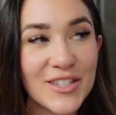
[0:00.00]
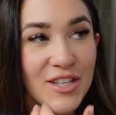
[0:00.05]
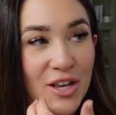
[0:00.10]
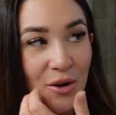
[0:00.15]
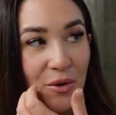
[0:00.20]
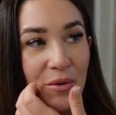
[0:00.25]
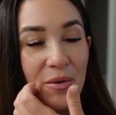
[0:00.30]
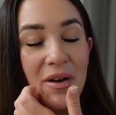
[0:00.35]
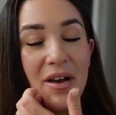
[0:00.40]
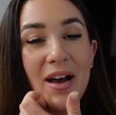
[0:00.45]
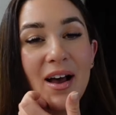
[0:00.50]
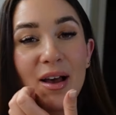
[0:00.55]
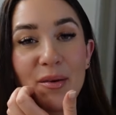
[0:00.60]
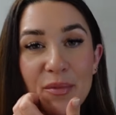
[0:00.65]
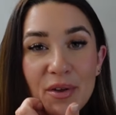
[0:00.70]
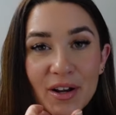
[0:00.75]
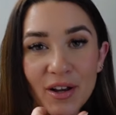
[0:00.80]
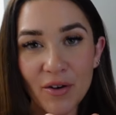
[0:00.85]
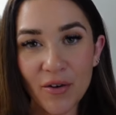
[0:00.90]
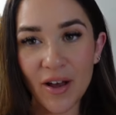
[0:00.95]
so
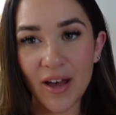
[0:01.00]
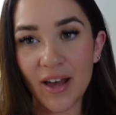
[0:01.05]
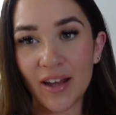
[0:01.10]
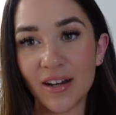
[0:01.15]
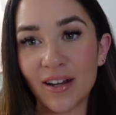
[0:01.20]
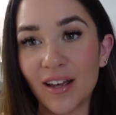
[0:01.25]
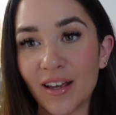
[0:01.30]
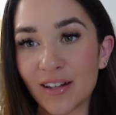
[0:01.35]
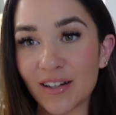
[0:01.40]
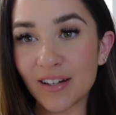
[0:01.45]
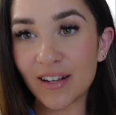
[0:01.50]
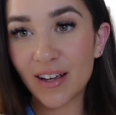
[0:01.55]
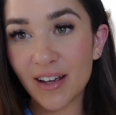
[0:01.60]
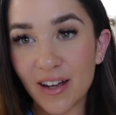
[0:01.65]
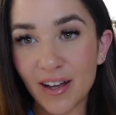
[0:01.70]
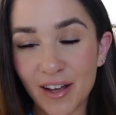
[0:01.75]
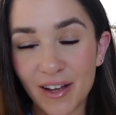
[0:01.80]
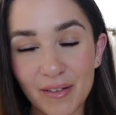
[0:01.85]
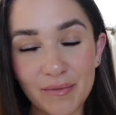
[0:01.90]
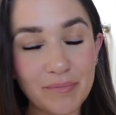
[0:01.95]
I'm gonna go ahead and
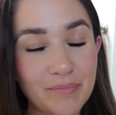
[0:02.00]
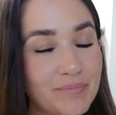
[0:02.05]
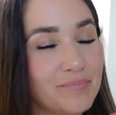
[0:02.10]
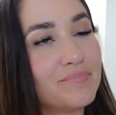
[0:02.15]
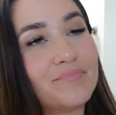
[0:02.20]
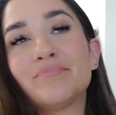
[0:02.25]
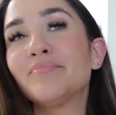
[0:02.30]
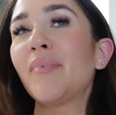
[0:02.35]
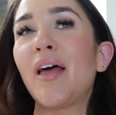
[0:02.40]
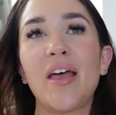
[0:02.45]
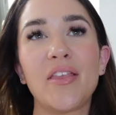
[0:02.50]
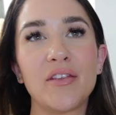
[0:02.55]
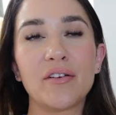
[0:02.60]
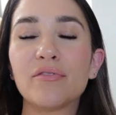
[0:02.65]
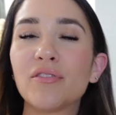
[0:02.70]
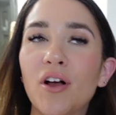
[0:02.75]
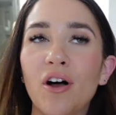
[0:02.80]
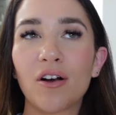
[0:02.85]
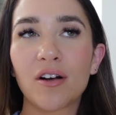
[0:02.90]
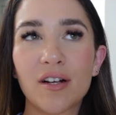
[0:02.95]
um, end the
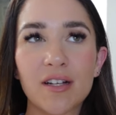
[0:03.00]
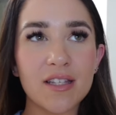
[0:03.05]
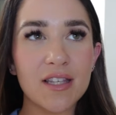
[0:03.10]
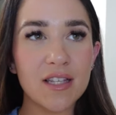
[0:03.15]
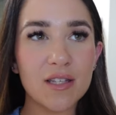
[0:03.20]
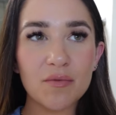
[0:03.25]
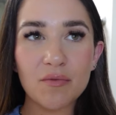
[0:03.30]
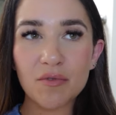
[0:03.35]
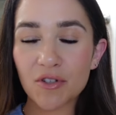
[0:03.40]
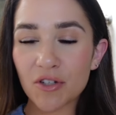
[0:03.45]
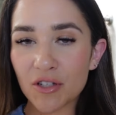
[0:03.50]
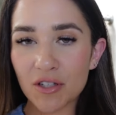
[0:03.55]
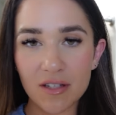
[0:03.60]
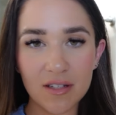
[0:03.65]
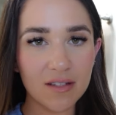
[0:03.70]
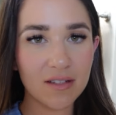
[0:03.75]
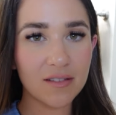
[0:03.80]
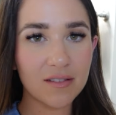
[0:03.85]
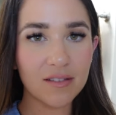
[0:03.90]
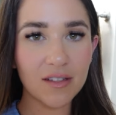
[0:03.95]
vlog because this was
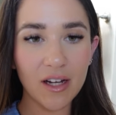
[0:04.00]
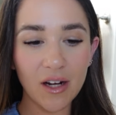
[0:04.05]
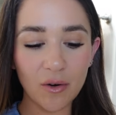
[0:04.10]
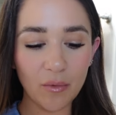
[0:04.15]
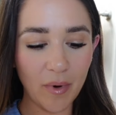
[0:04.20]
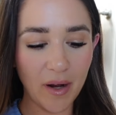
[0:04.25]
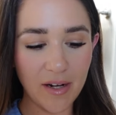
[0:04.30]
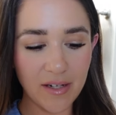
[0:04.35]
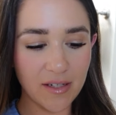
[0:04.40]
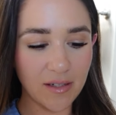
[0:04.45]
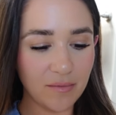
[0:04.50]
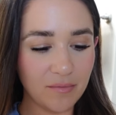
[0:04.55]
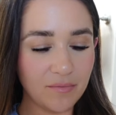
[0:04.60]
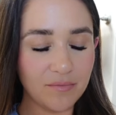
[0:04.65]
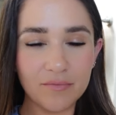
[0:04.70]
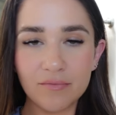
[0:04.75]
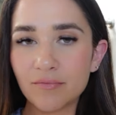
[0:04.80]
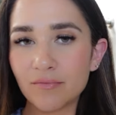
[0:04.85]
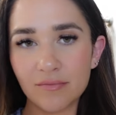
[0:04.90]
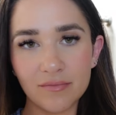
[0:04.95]
just like a
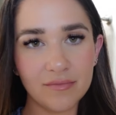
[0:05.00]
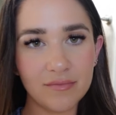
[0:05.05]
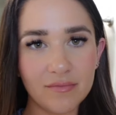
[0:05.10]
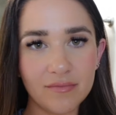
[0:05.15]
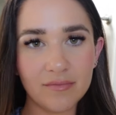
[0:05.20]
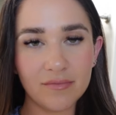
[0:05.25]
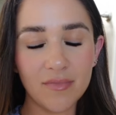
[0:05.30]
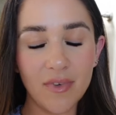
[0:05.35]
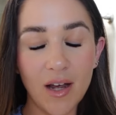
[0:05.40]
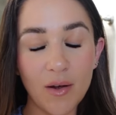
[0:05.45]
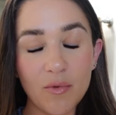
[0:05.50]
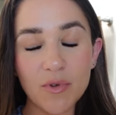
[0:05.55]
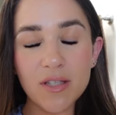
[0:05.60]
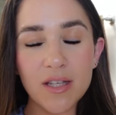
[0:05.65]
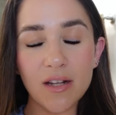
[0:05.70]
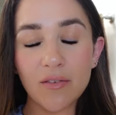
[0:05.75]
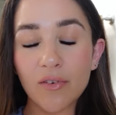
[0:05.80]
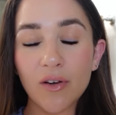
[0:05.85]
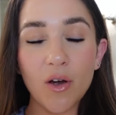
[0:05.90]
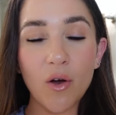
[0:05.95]
random, I
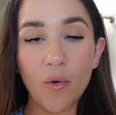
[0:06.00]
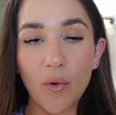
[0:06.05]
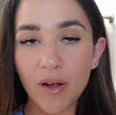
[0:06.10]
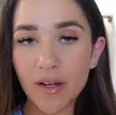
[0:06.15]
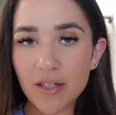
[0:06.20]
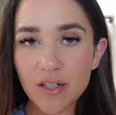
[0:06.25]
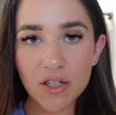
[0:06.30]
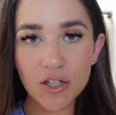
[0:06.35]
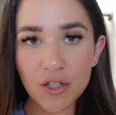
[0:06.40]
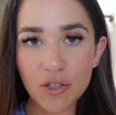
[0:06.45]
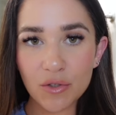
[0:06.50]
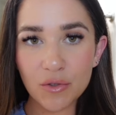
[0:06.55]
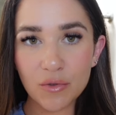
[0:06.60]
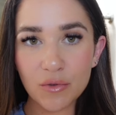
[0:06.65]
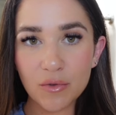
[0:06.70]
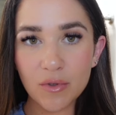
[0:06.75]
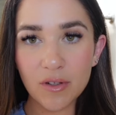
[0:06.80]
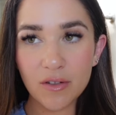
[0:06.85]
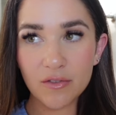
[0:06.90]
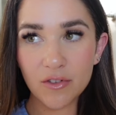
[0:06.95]
wasn't even going
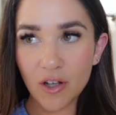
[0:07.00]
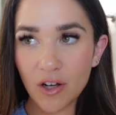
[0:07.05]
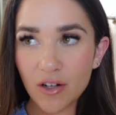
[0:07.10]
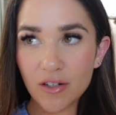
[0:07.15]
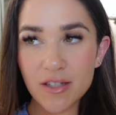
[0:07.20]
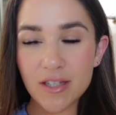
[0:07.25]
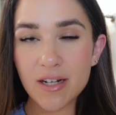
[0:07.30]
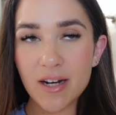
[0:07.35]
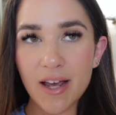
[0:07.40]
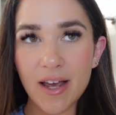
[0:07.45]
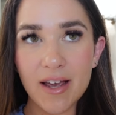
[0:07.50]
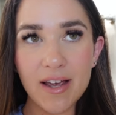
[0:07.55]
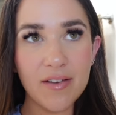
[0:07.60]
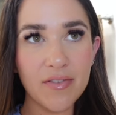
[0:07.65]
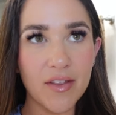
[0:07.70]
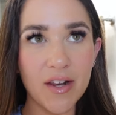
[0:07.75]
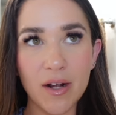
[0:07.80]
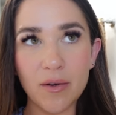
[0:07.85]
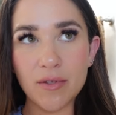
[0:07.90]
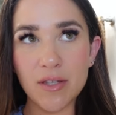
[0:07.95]
to vlog today.
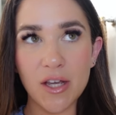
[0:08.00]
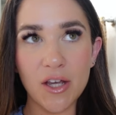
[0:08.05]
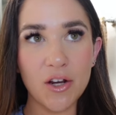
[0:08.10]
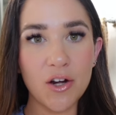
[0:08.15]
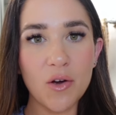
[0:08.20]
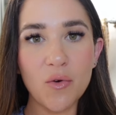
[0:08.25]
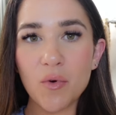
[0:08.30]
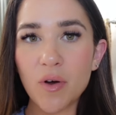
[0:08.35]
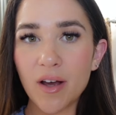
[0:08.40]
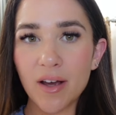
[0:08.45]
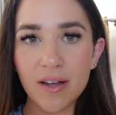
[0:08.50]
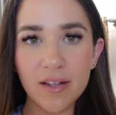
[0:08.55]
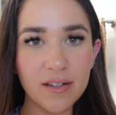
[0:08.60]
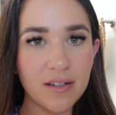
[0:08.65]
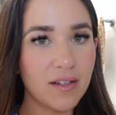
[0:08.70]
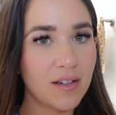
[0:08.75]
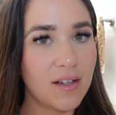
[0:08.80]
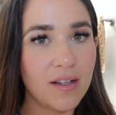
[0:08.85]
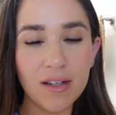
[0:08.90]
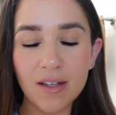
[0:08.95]
And then I was like, you know
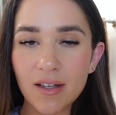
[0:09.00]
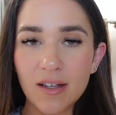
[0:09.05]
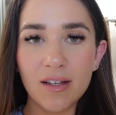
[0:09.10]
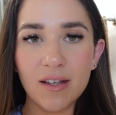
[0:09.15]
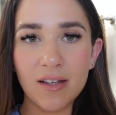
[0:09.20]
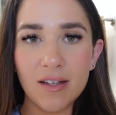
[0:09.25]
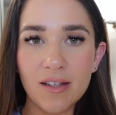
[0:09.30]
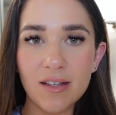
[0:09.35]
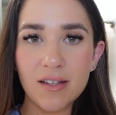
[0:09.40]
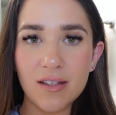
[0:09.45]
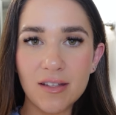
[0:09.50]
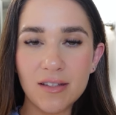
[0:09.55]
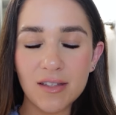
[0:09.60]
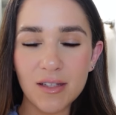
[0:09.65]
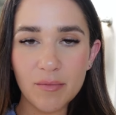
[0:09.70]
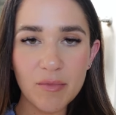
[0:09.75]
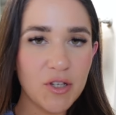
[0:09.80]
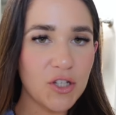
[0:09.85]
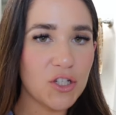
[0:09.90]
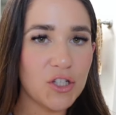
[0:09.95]
what?
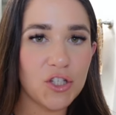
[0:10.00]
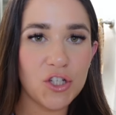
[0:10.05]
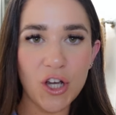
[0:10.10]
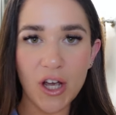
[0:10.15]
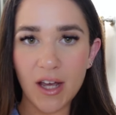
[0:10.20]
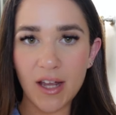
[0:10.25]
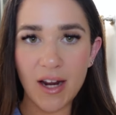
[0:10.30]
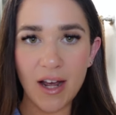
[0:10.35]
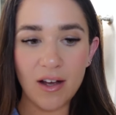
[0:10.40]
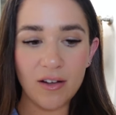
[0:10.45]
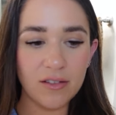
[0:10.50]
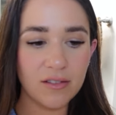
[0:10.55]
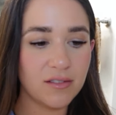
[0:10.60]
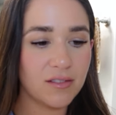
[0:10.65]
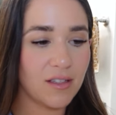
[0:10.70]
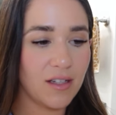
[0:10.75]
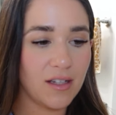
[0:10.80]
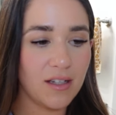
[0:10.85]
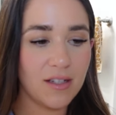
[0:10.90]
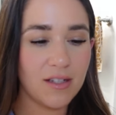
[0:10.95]
Let me just check it
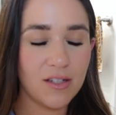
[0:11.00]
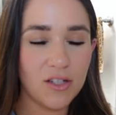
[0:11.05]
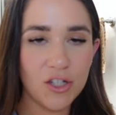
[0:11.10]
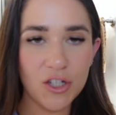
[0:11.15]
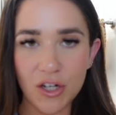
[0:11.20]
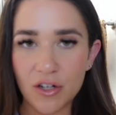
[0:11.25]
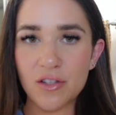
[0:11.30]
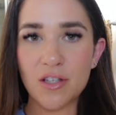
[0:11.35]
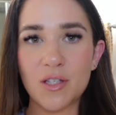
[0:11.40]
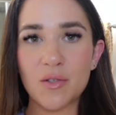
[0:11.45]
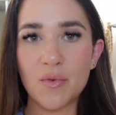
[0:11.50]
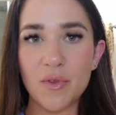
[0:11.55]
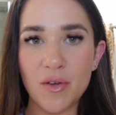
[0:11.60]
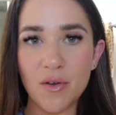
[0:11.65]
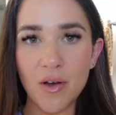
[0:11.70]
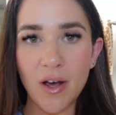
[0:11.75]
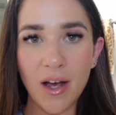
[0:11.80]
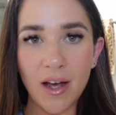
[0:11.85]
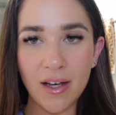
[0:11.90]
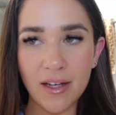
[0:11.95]
out, share this with
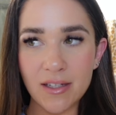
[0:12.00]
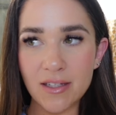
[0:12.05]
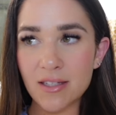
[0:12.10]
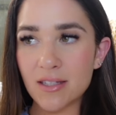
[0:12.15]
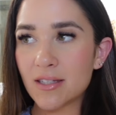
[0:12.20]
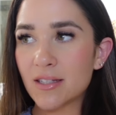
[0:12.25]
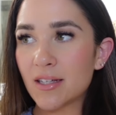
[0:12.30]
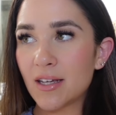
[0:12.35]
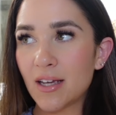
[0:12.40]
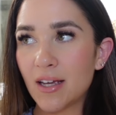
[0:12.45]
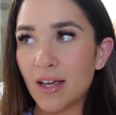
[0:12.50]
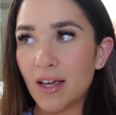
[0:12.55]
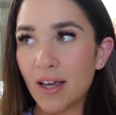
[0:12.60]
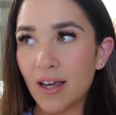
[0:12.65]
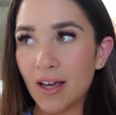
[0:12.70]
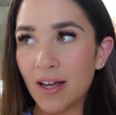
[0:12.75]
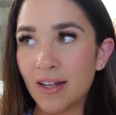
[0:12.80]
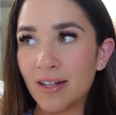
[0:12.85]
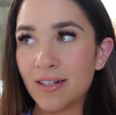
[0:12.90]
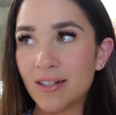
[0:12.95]
you guys
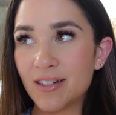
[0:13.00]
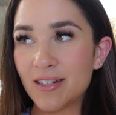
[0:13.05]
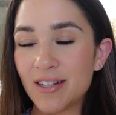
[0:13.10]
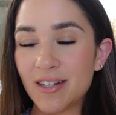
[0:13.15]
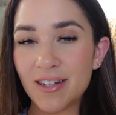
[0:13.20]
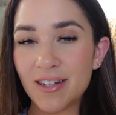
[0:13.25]
and